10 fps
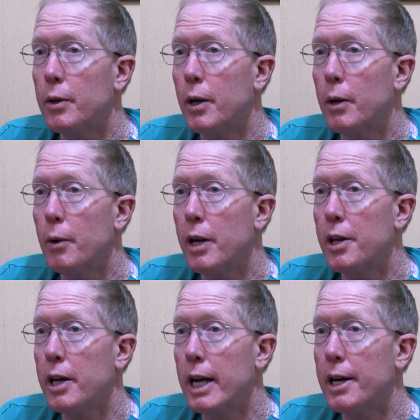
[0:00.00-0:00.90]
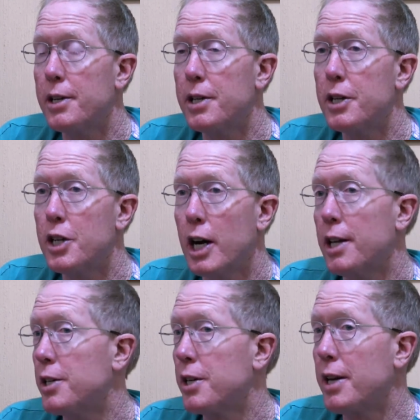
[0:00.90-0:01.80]
one of the
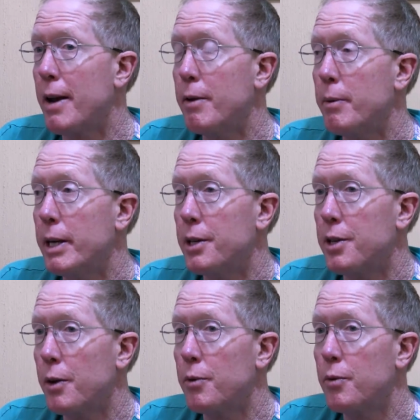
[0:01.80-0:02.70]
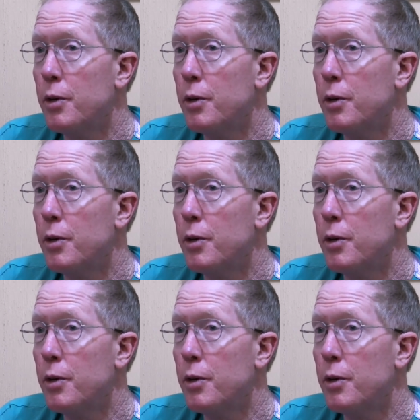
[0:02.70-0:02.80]
anesthesiologists came to me and said,